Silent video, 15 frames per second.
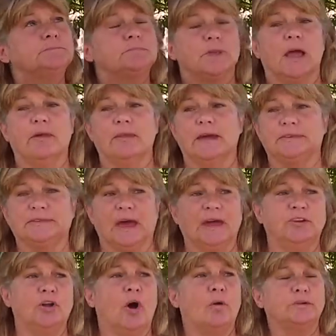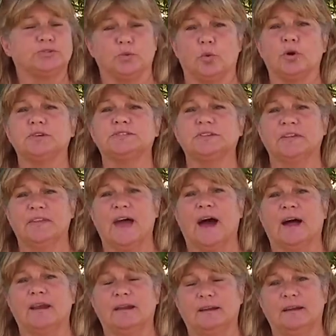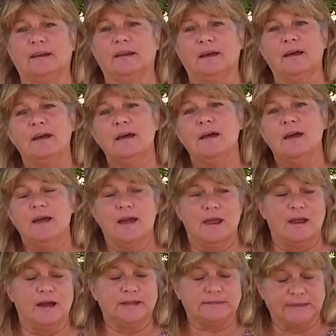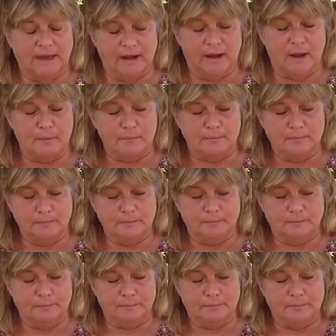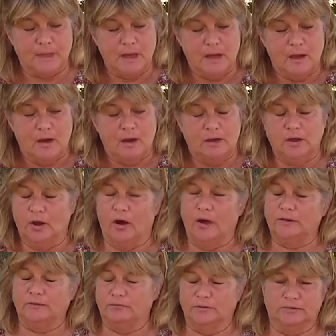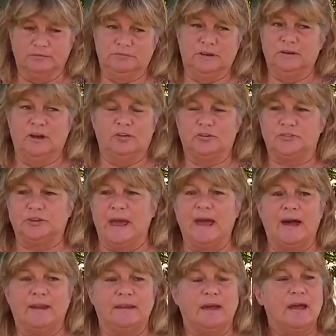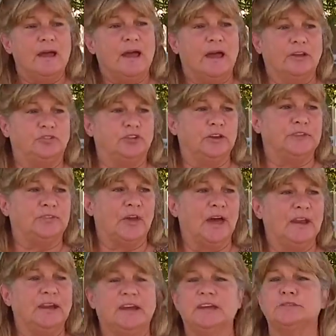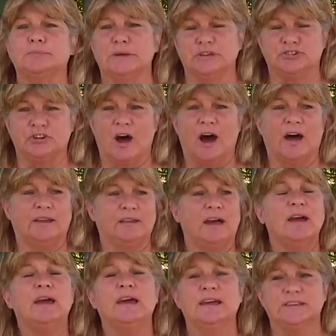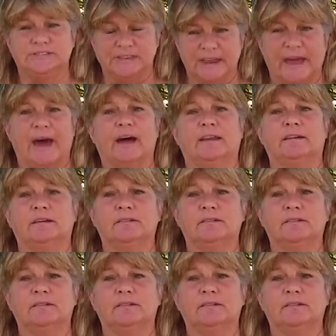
And they said, no, it's worse than that. And I said, you know, I didn't understand. And she said, he's been shot, he's dead.